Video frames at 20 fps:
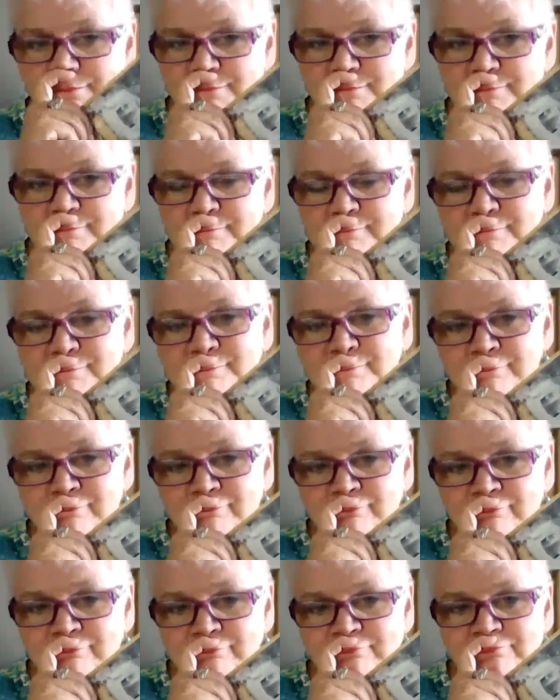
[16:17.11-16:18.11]
movie, The
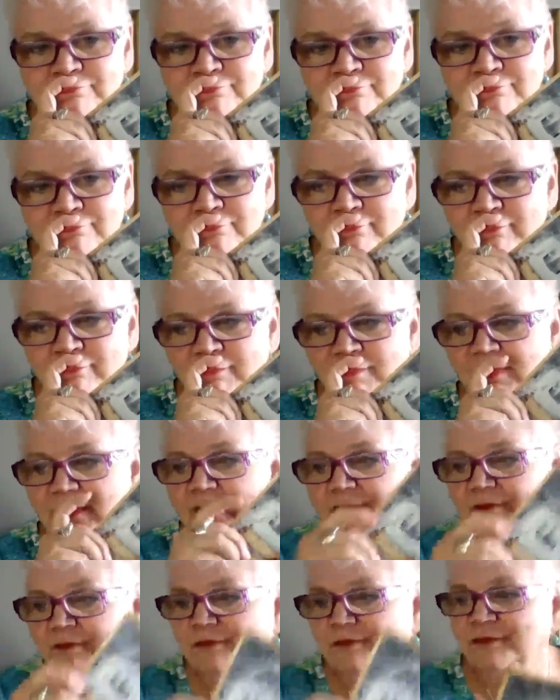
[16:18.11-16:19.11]
Wishmaster?
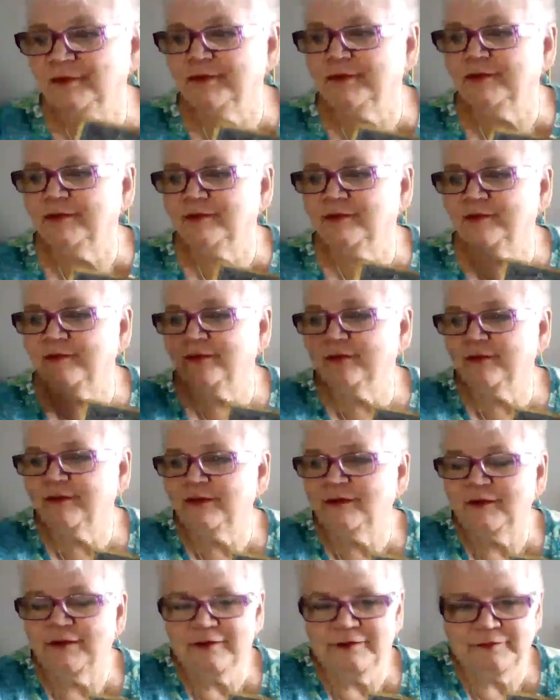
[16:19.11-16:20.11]
It probably not.
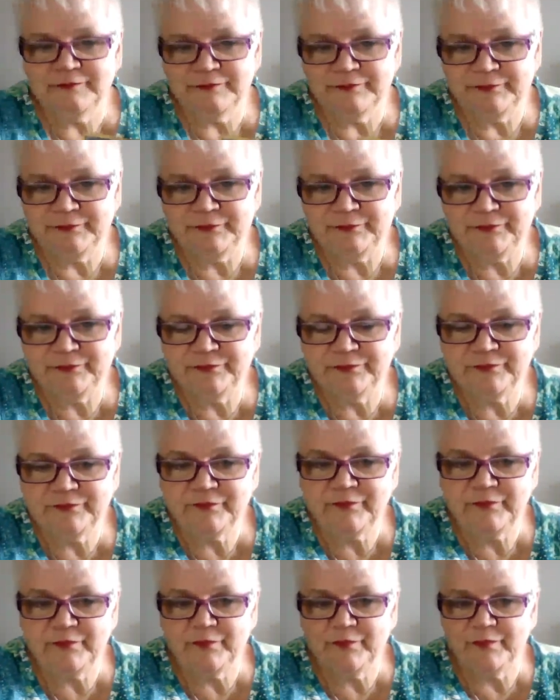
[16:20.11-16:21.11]
This is an old
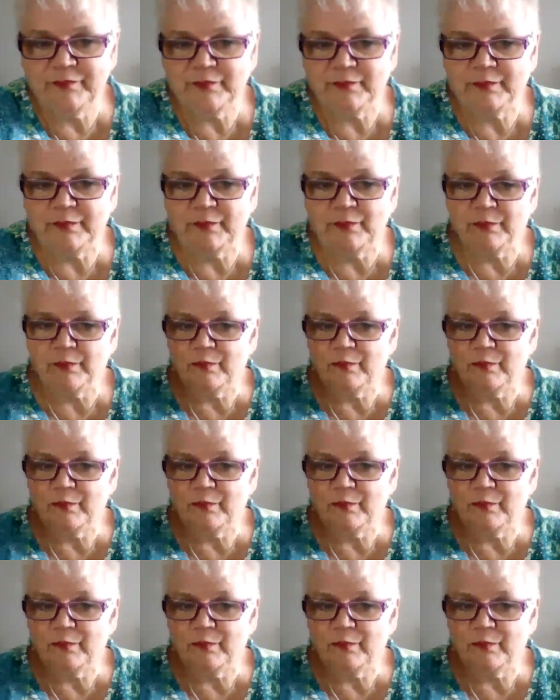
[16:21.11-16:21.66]
movie. And